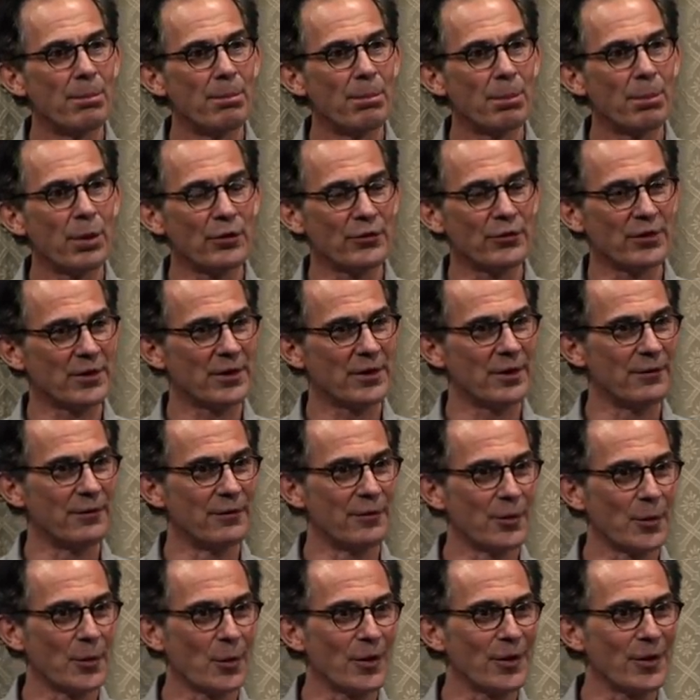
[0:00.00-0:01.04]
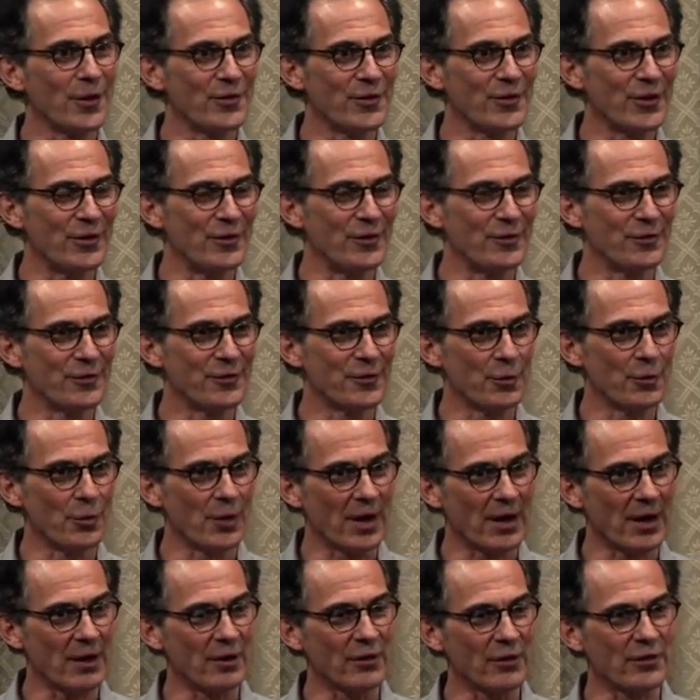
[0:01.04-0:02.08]
positive qualities to
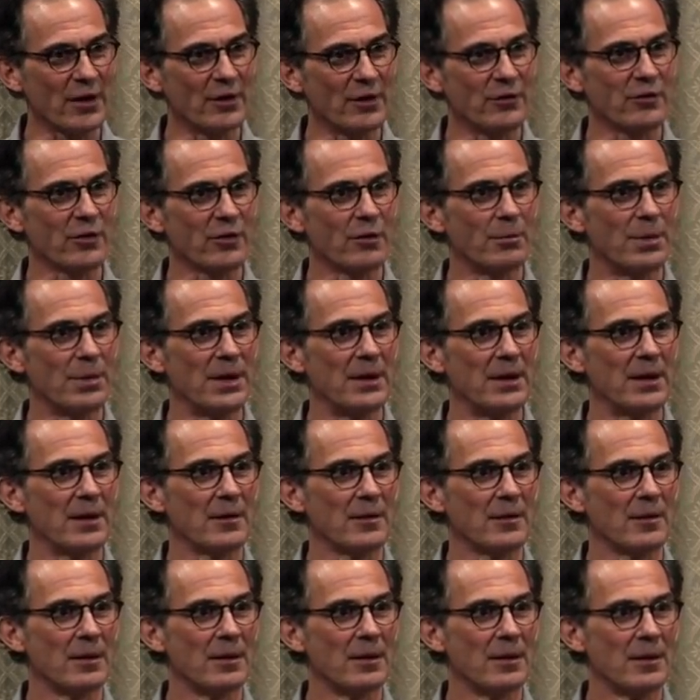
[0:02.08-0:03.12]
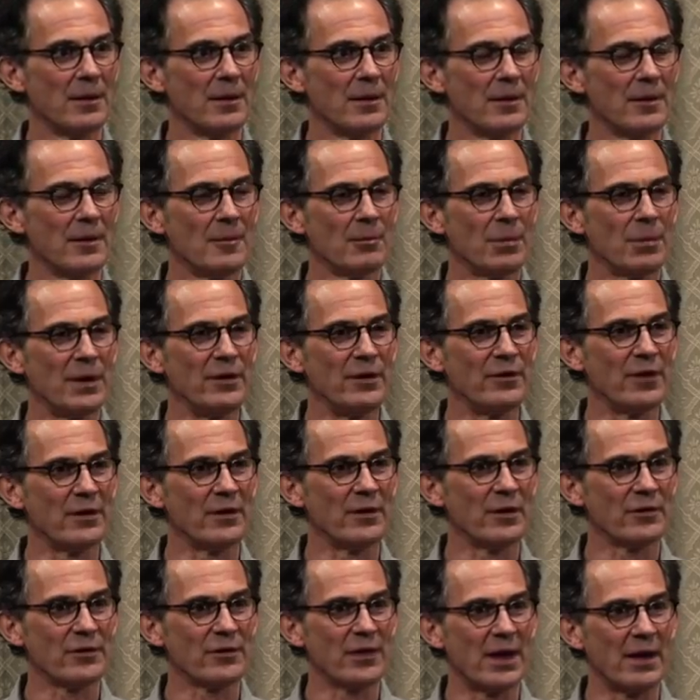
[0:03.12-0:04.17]
our essential being, please
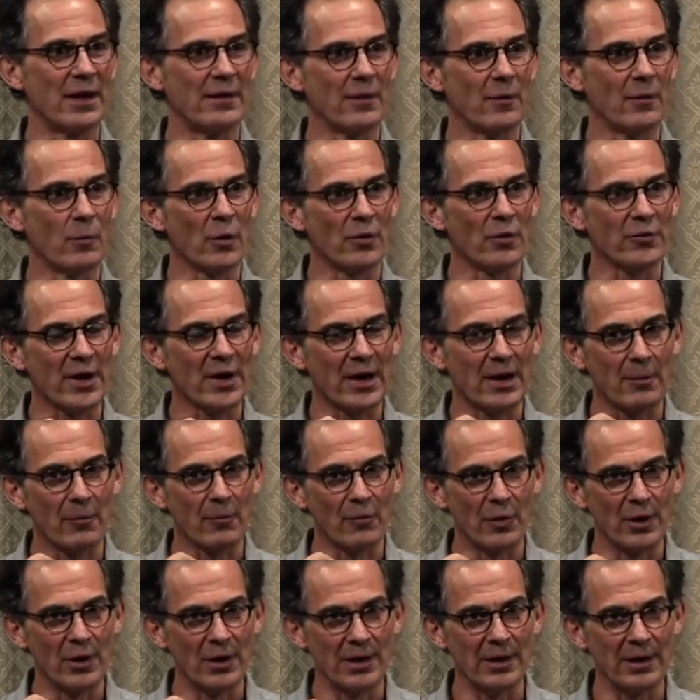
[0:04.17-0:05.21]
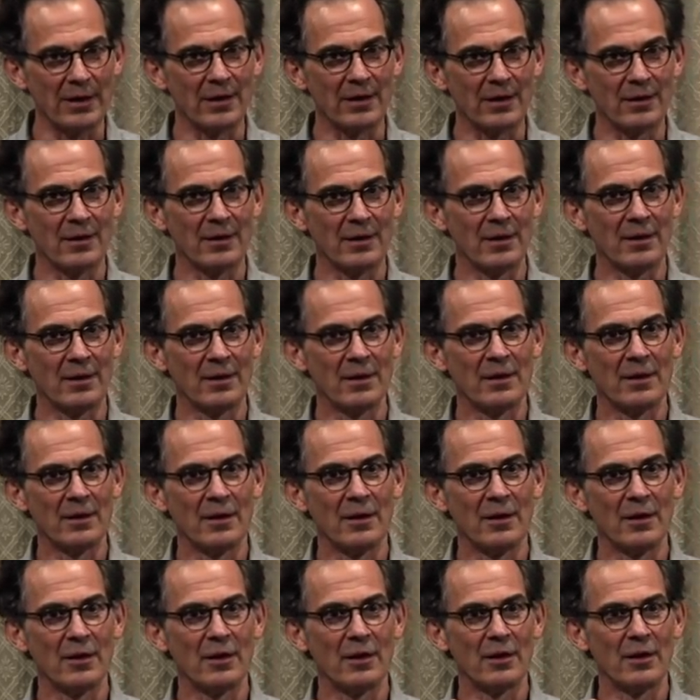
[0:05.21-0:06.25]
understand that what I am really
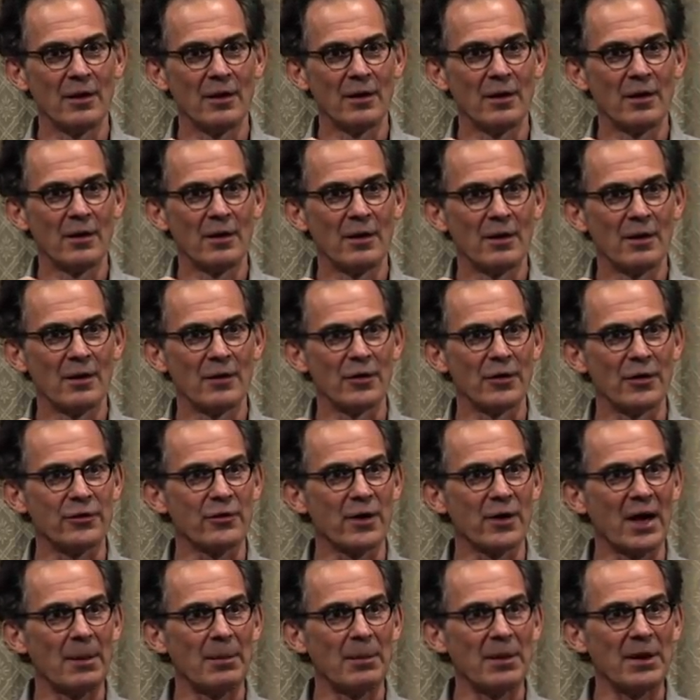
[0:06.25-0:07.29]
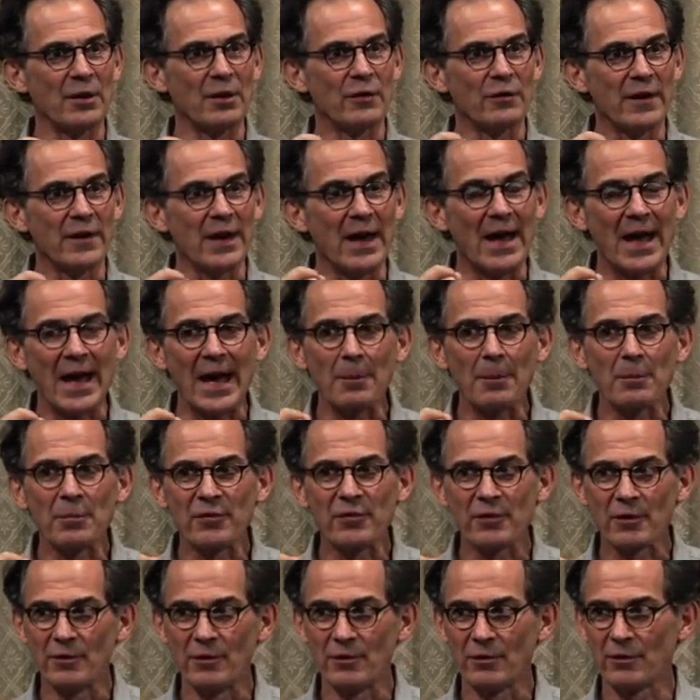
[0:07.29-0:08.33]
describing is the
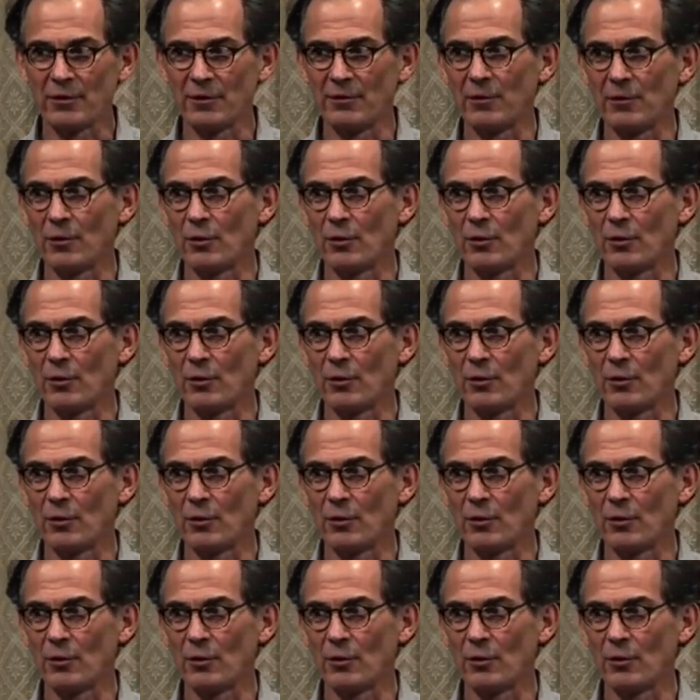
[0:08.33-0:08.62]
absence of